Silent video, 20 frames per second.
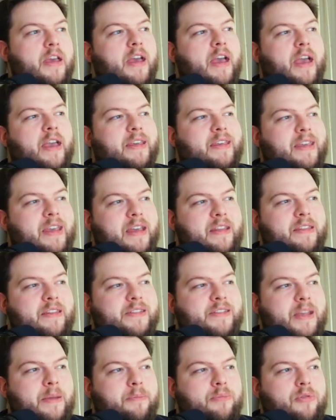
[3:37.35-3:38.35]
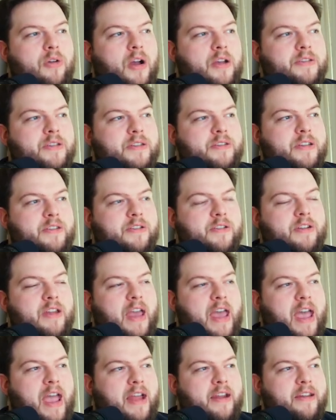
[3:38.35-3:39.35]
again, the same process. It's going
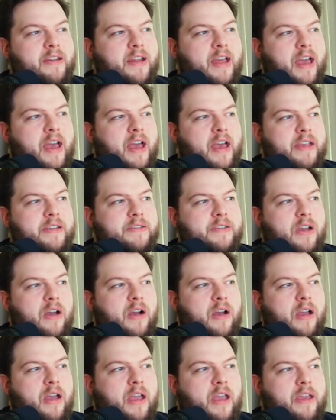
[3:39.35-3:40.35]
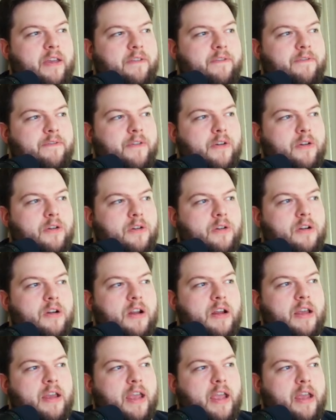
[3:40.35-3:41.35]
to add it as a footer
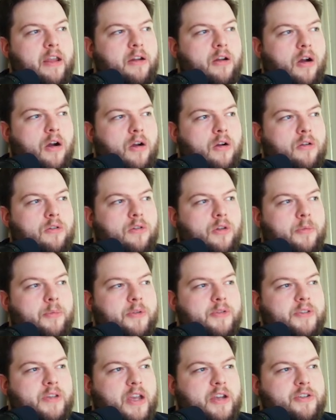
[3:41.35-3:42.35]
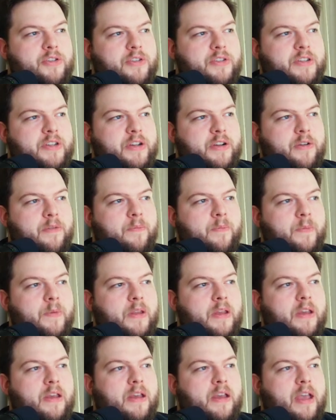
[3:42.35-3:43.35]
in our global sections here.
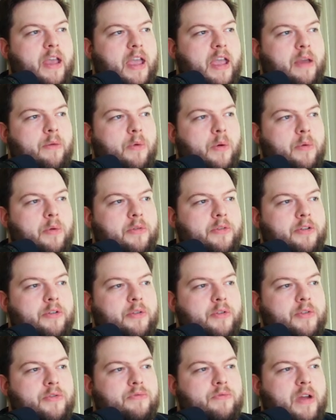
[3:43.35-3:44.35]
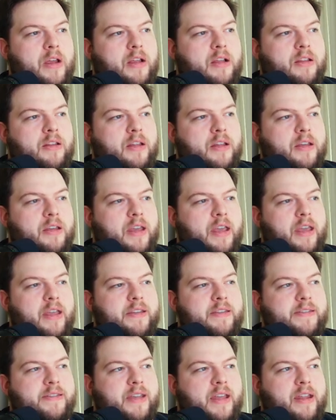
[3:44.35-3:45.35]
And what we want to do is right click
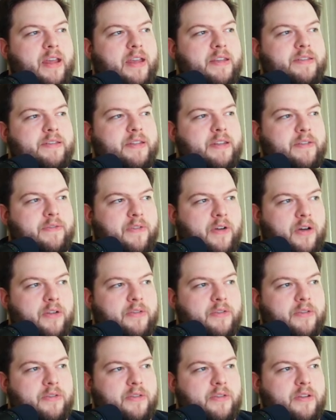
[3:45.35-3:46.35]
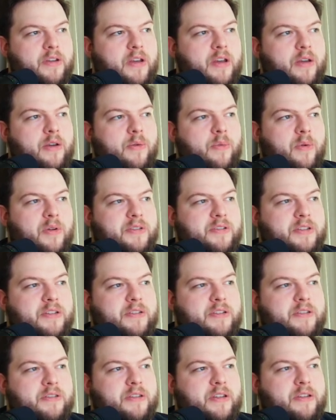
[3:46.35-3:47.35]
and set as default. Once this
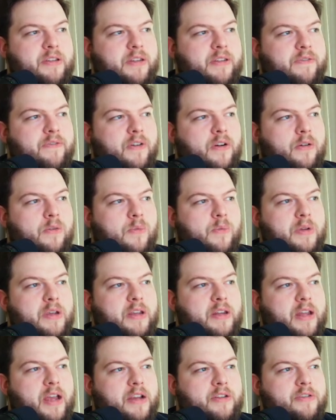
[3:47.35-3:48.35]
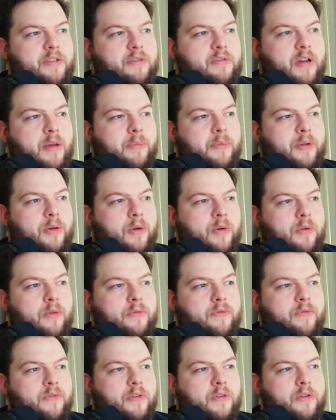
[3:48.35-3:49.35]
is the default, we can actually grab the old
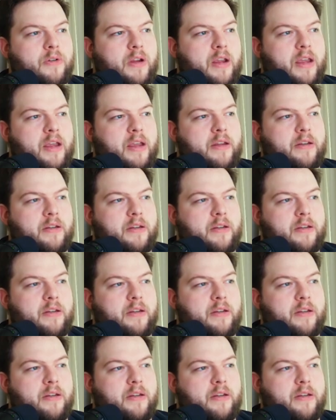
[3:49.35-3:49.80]
footer and